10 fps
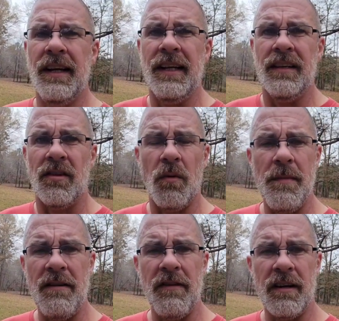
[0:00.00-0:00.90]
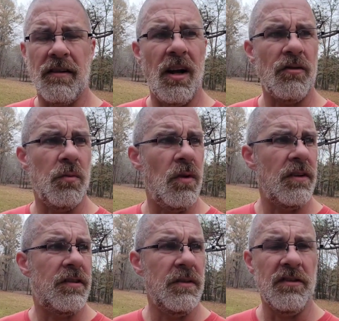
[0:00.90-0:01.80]
So we may run across one or
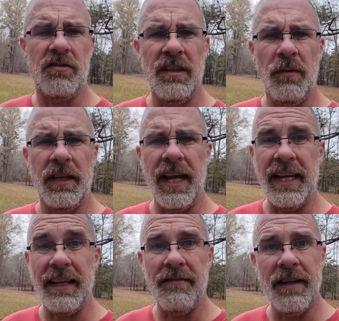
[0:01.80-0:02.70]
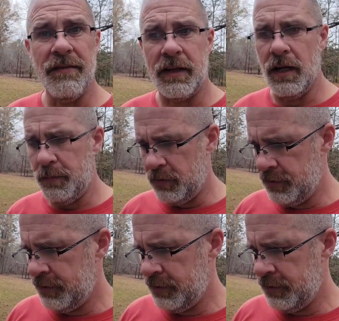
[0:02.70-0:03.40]
two and see if we can't get rid of a couple.